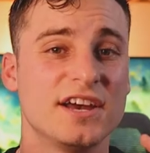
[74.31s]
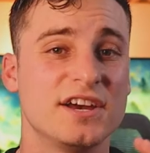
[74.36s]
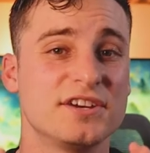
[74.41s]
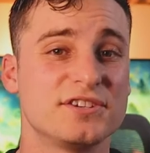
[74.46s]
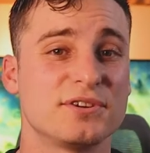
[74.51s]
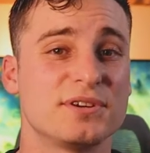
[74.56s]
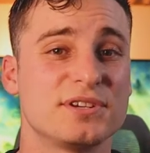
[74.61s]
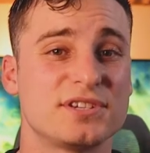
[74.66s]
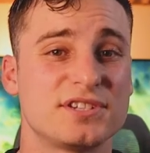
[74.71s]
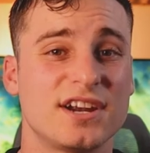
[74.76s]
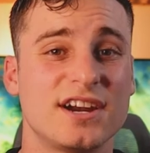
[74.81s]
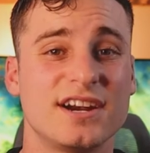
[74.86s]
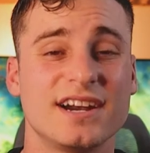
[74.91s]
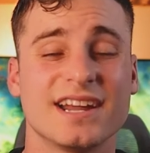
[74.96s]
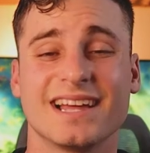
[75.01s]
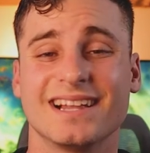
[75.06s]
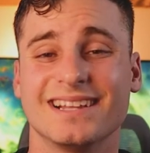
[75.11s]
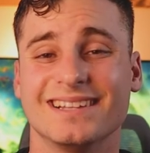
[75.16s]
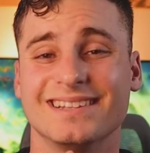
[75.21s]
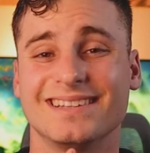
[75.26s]
So to
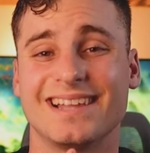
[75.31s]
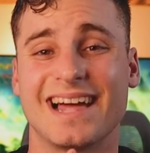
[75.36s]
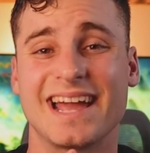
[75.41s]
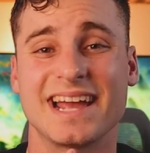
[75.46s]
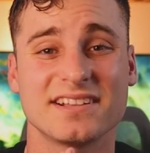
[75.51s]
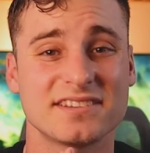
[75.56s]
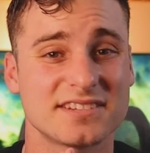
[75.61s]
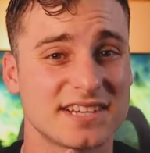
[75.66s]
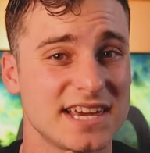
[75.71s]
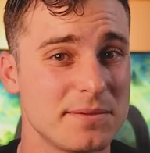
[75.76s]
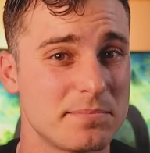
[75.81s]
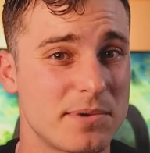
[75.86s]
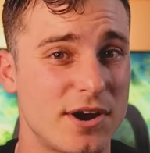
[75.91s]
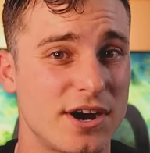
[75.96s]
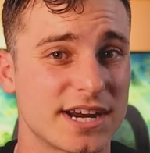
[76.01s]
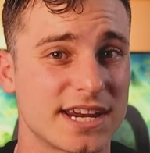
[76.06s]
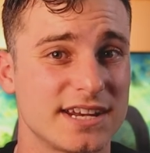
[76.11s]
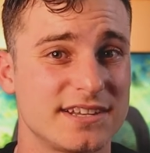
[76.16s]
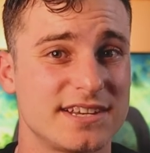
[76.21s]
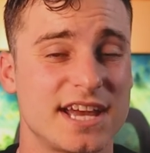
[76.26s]
start, landscape
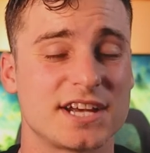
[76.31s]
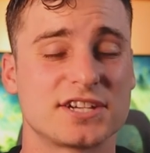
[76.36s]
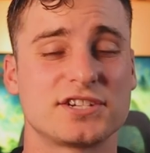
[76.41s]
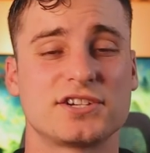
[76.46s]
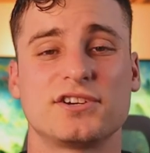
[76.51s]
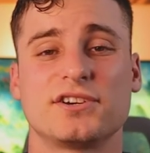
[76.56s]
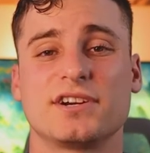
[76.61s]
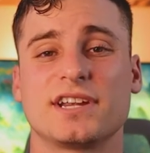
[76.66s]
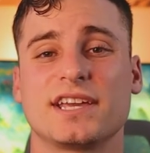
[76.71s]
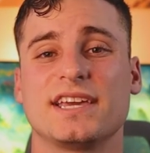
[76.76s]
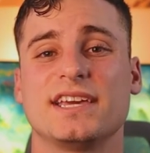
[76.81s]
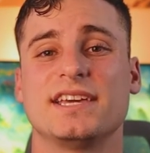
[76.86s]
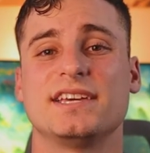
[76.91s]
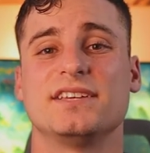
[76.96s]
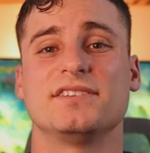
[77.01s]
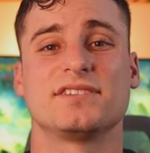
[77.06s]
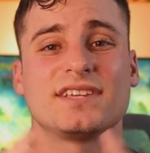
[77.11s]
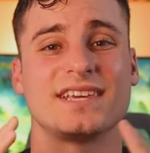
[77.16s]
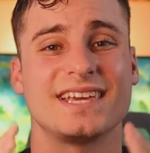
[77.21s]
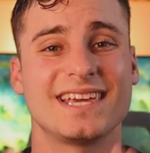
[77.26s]
architecture
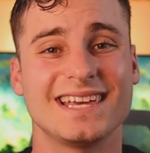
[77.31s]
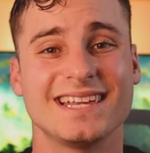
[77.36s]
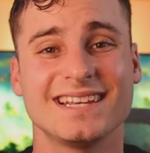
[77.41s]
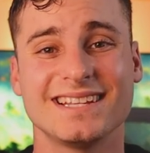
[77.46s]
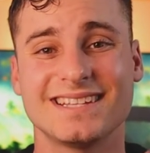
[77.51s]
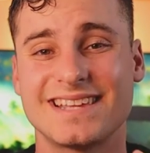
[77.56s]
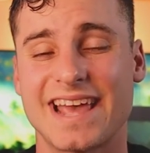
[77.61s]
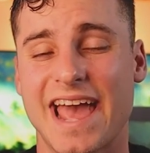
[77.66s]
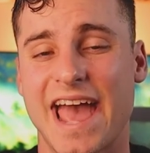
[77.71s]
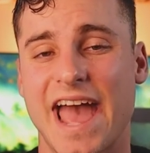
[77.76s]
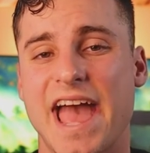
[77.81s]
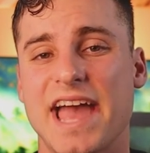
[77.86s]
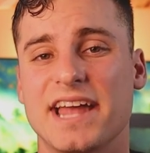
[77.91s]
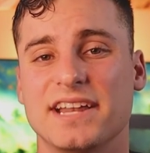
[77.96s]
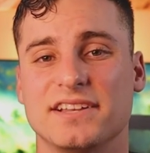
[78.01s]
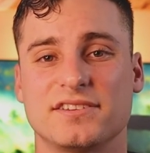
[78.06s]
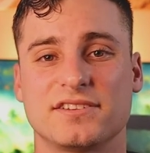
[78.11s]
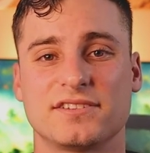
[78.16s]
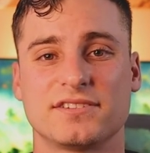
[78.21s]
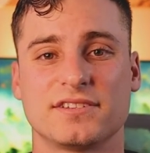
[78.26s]
is
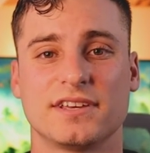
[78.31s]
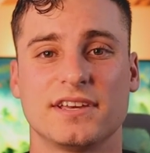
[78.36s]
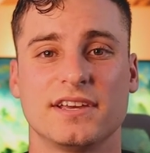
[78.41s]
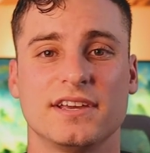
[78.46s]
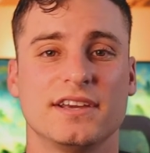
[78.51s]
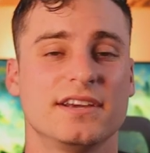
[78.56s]
intense.